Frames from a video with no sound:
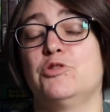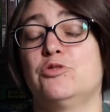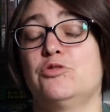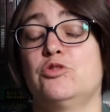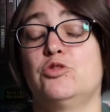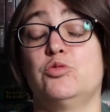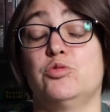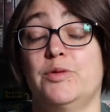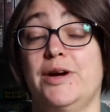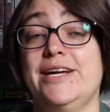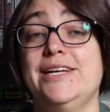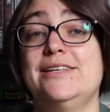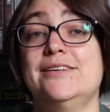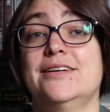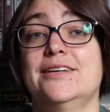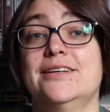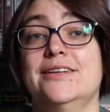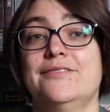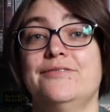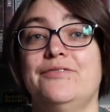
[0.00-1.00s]
great
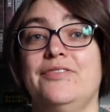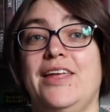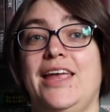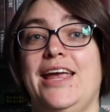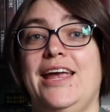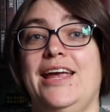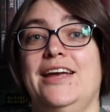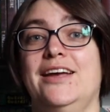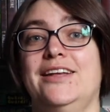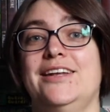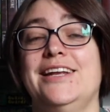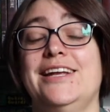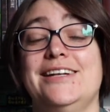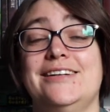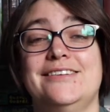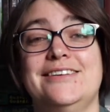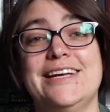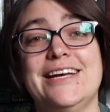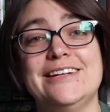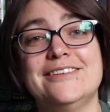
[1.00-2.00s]
and
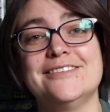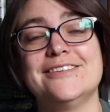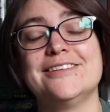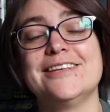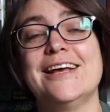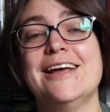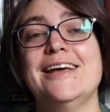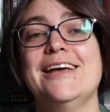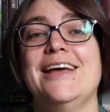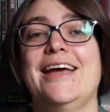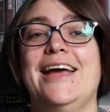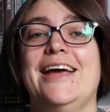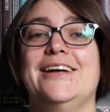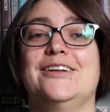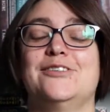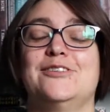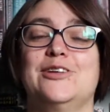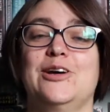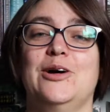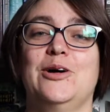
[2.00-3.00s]
intense,
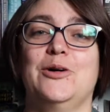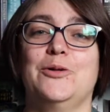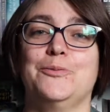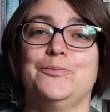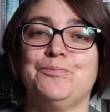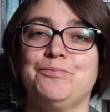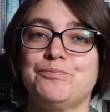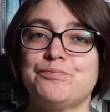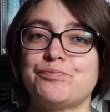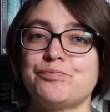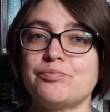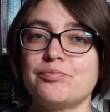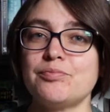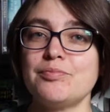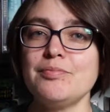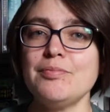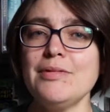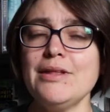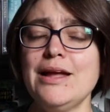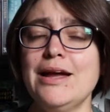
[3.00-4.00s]
and so
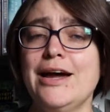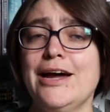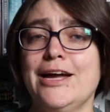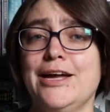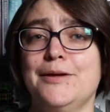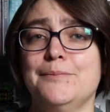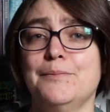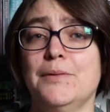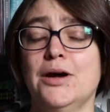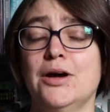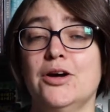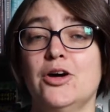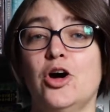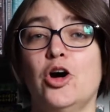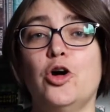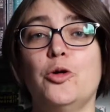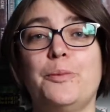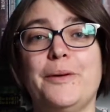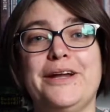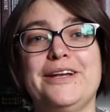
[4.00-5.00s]
I'm
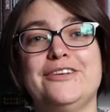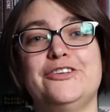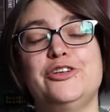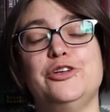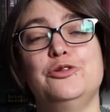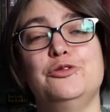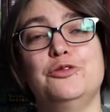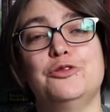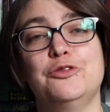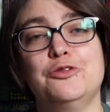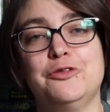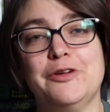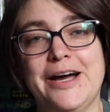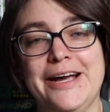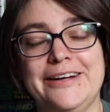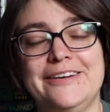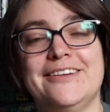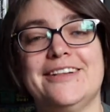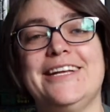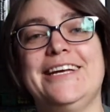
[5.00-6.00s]
hoping to
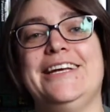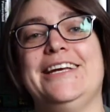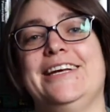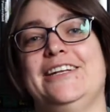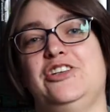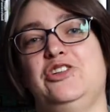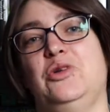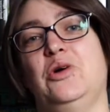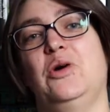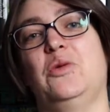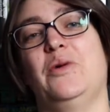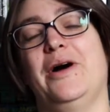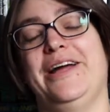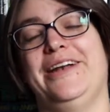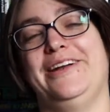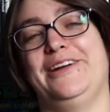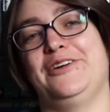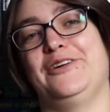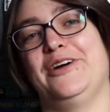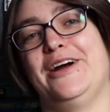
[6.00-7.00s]
finally get to a wine
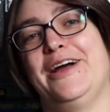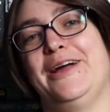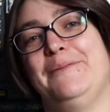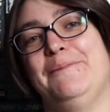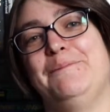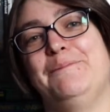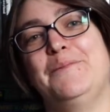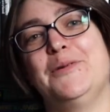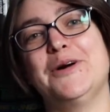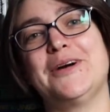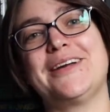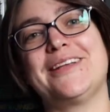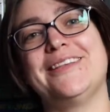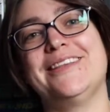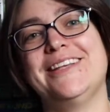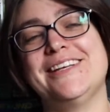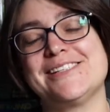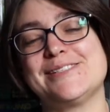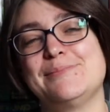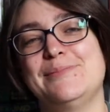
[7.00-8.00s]
and crime book
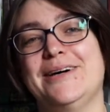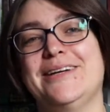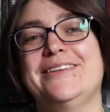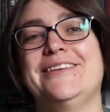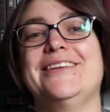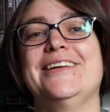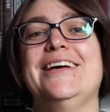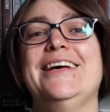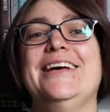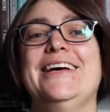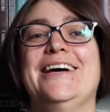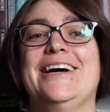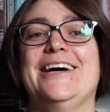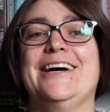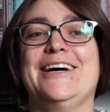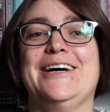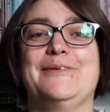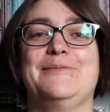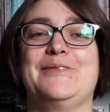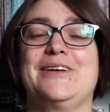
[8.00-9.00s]
this month
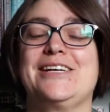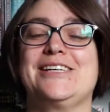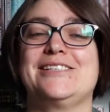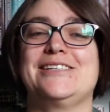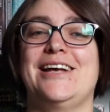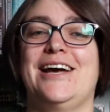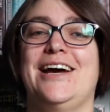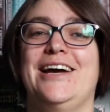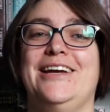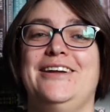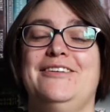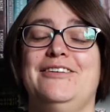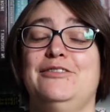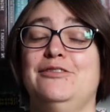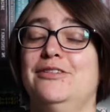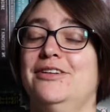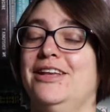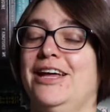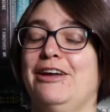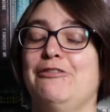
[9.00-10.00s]
because
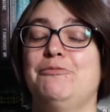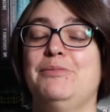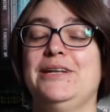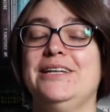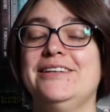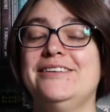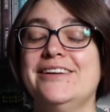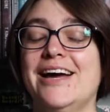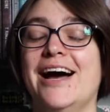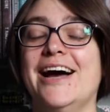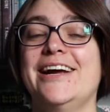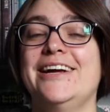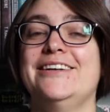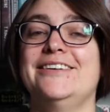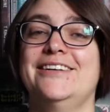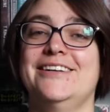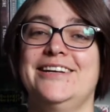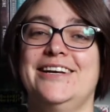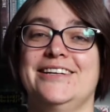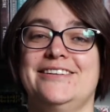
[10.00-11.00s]
I've been dying
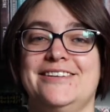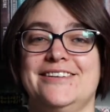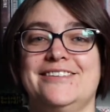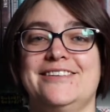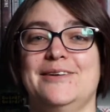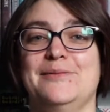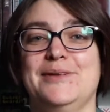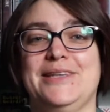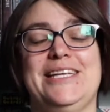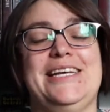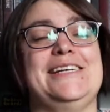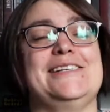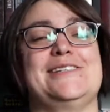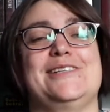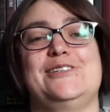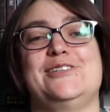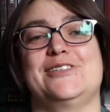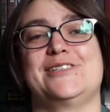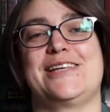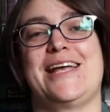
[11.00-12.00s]
to get to some of these. It
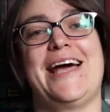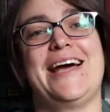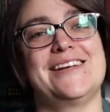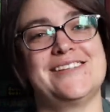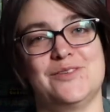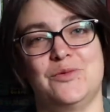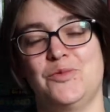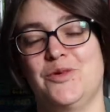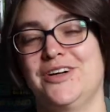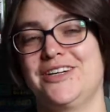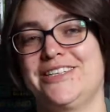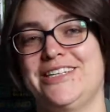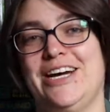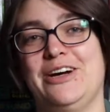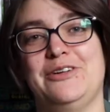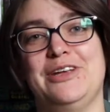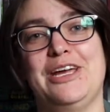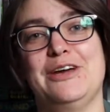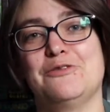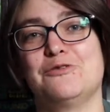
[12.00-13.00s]
just hasn't worked
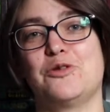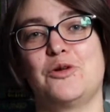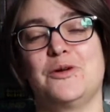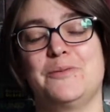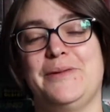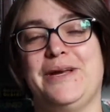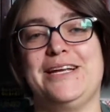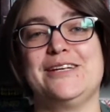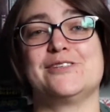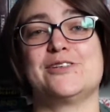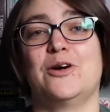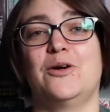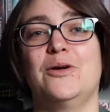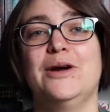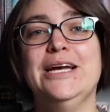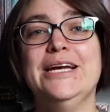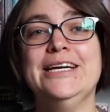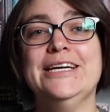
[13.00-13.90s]
out yet for me, so